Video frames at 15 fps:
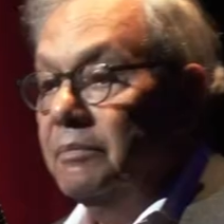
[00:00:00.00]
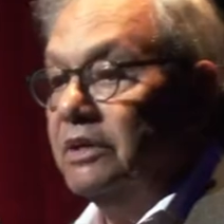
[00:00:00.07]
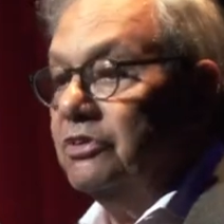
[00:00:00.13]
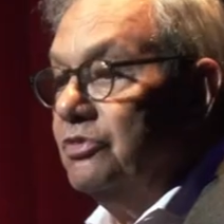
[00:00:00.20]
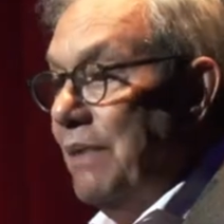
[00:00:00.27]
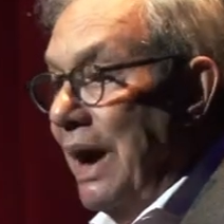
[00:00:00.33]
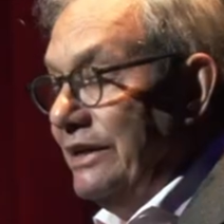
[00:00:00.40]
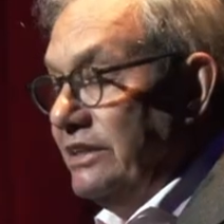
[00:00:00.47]

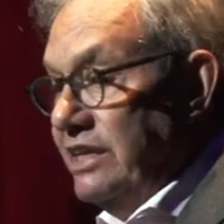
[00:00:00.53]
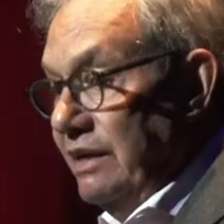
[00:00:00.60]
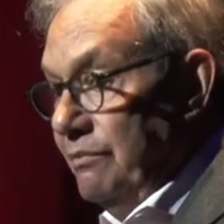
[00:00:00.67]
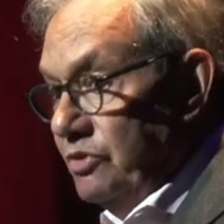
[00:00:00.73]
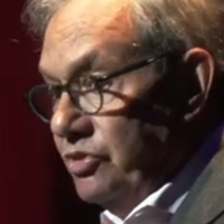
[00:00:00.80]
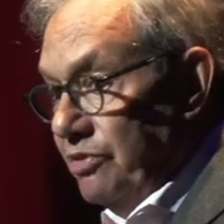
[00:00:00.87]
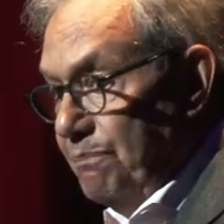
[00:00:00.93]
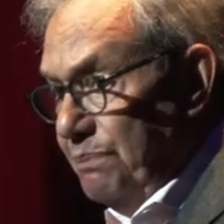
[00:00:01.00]
because my
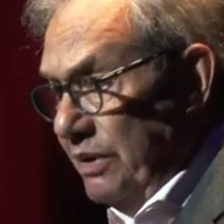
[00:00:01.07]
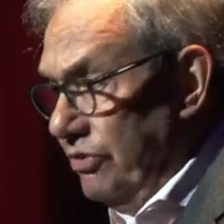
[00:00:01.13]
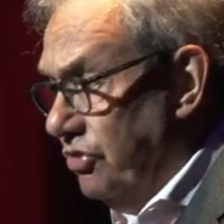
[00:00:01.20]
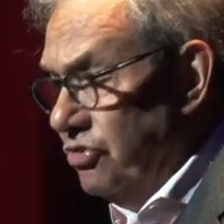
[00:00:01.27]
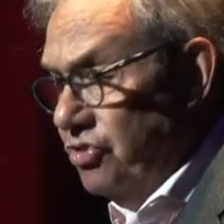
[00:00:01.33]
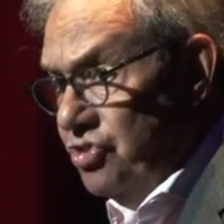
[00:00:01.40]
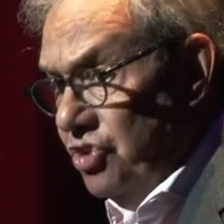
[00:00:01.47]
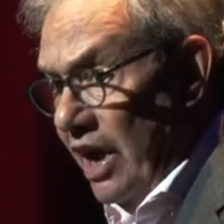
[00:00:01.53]
team was a
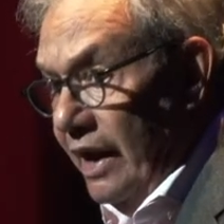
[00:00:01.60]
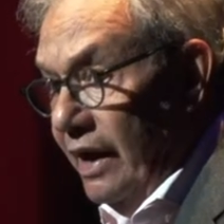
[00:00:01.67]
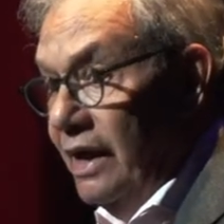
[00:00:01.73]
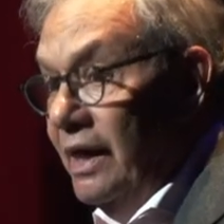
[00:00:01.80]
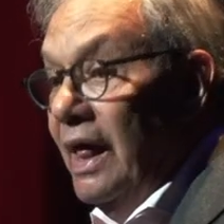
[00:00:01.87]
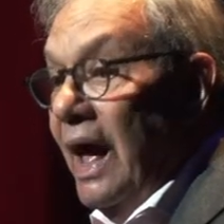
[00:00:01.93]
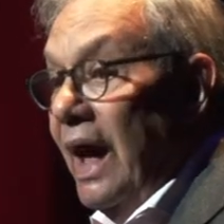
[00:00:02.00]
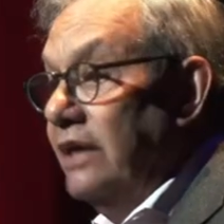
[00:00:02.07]
piece of shit.
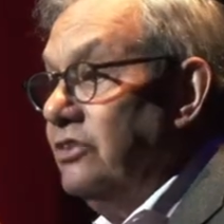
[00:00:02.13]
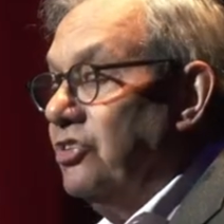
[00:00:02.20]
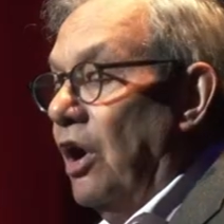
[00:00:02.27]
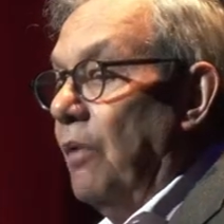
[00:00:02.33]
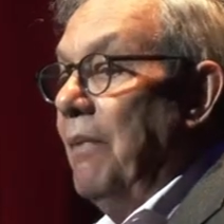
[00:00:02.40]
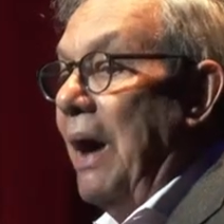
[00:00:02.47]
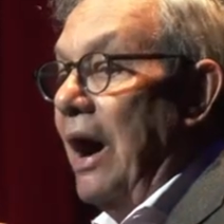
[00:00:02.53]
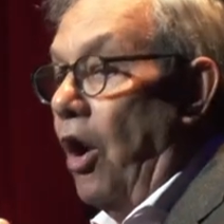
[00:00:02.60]
And
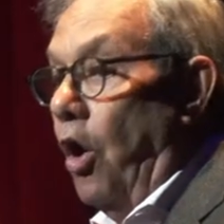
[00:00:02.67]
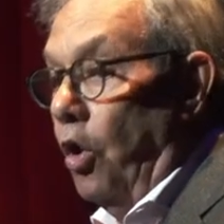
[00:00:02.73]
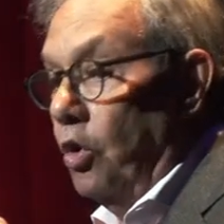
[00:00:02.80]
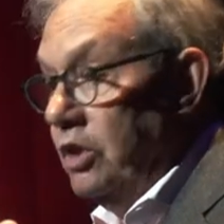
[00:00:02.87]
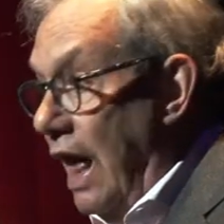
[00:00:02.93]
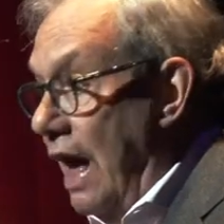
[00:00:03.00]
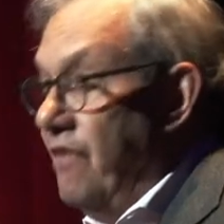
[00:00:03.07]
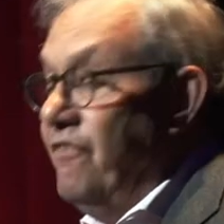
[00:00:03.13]
so my
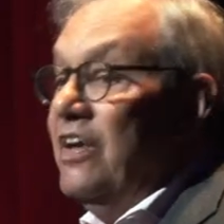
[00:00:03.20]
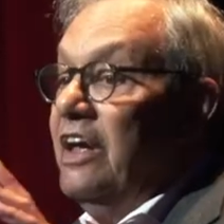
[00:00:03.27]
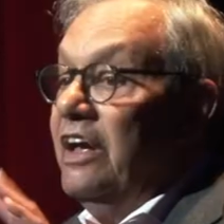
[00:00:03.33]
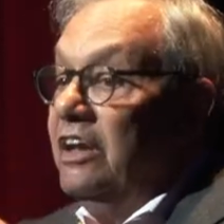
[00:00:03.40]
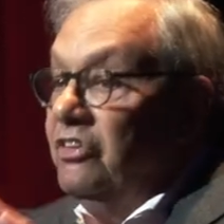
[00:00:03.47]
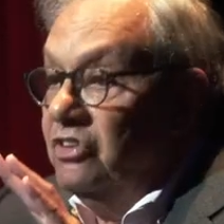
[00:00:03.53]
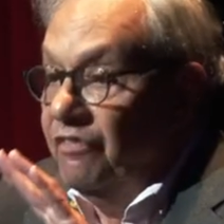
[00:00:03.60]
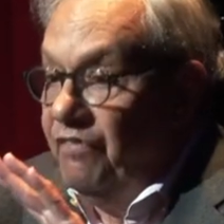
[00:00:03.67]
whole life
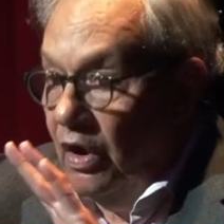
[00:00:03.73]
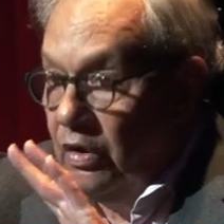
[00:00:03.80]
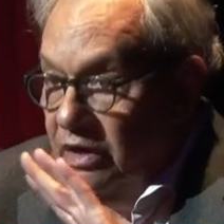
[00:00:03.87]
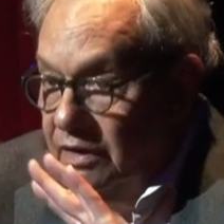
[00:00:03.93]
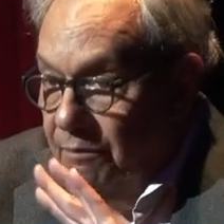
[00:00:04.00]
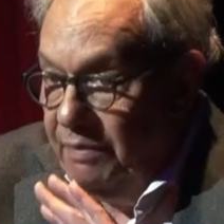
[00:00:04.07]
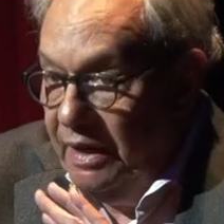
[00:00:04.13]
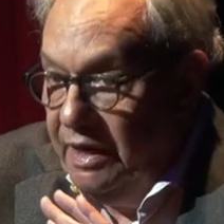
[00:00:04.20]
is
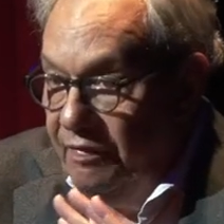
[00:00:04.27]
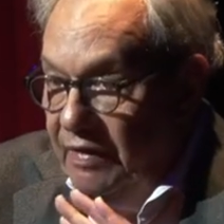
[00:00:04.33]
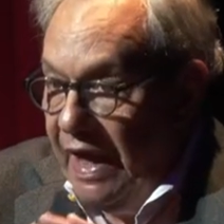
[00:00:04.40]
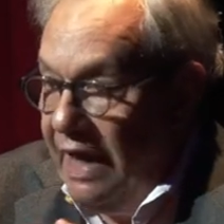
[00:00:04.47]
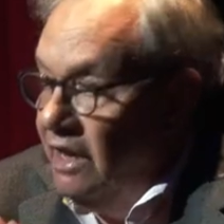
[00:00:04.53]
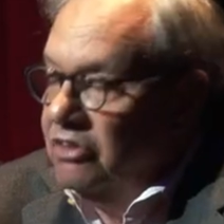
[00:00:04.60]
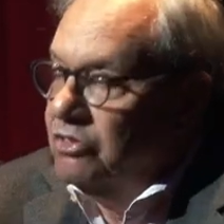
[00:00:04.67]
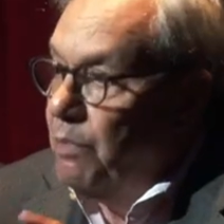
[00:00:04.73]
devoted to beating the
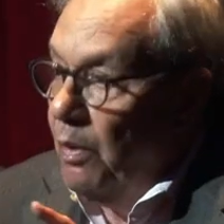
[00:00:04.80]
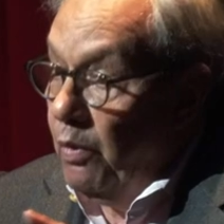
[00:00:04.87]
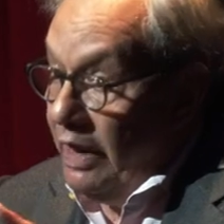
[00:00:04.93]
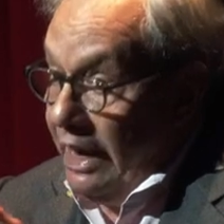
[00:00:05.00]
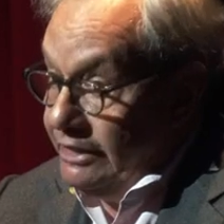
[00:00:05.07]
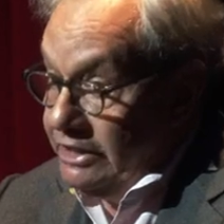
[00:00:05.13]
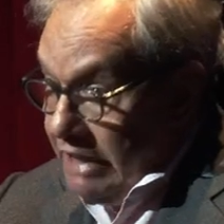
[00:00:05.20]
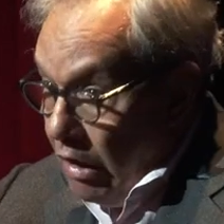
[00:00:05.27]
Yankees. But
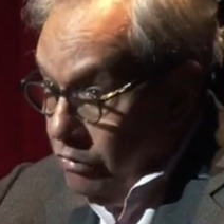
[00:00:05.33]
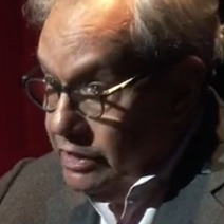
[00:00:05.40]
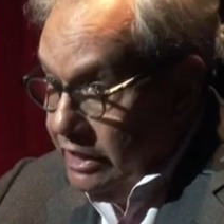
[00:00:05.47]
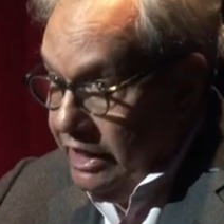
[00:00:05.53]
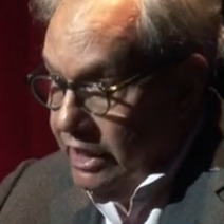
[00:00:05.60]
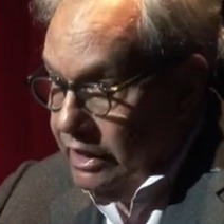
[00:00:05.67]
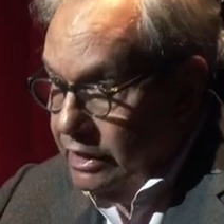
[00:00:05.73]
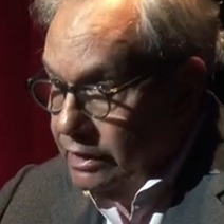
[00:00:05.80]
what I don't
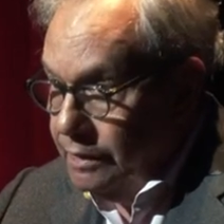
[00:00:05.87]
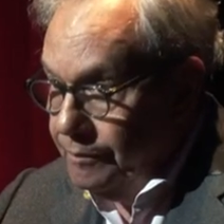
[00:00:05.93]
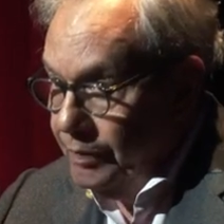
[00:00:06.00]
need